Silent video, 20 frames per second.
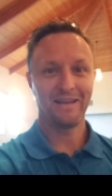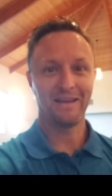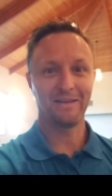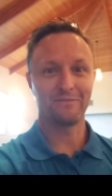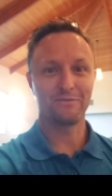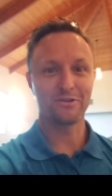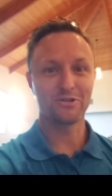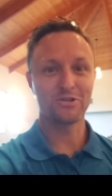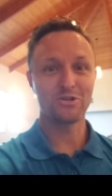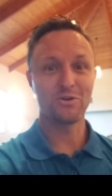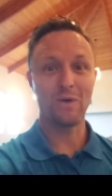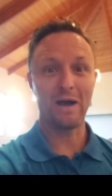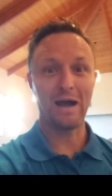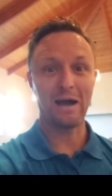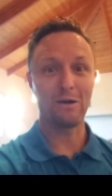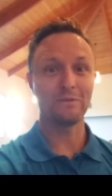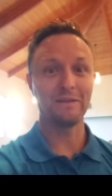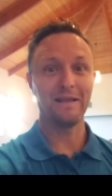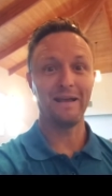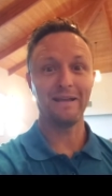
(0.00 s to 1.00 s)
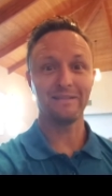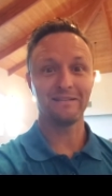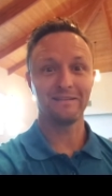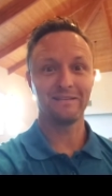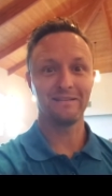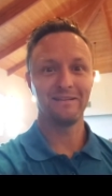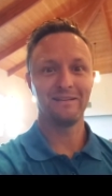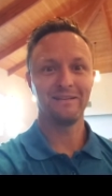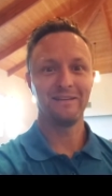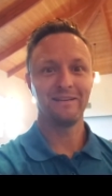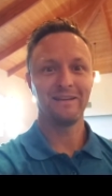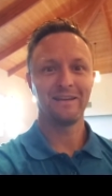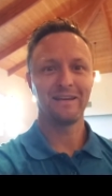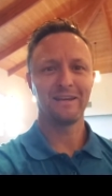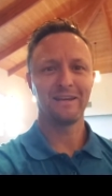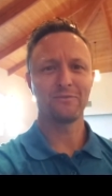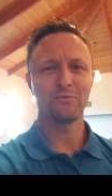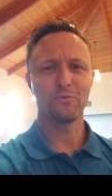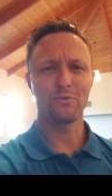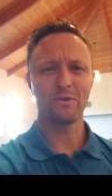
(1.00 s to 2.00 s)
If there's no outlet,
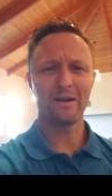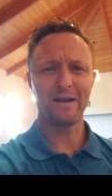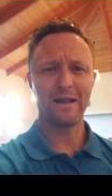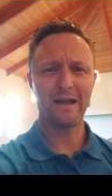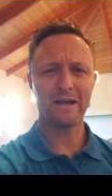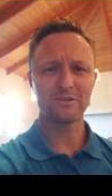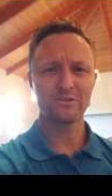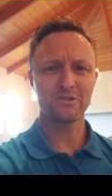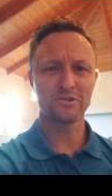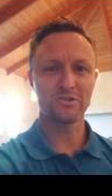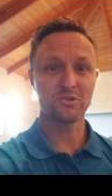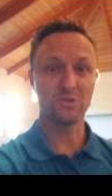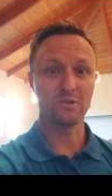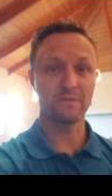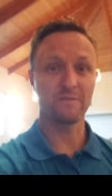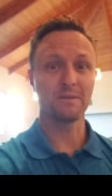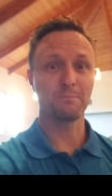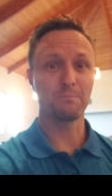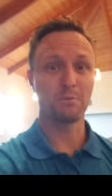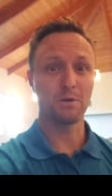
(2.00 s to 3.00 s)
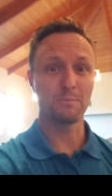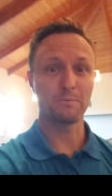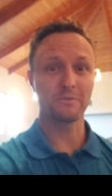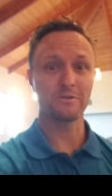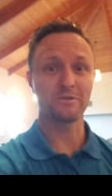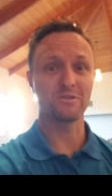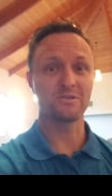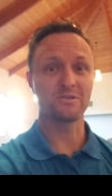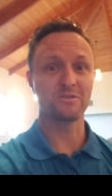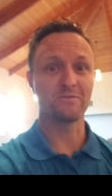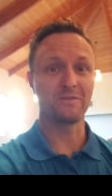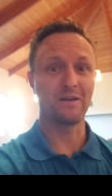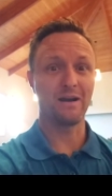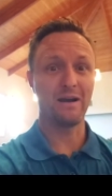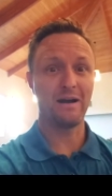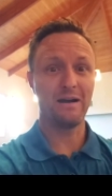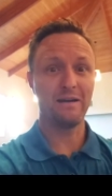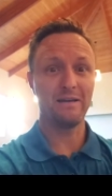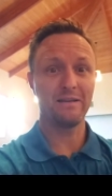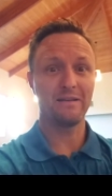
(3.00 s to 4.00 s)
if we're not actually serving the purposes of
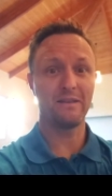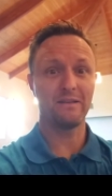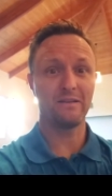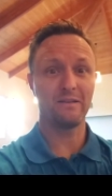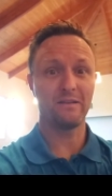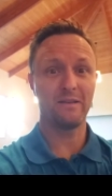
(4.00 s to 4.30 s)
God, he,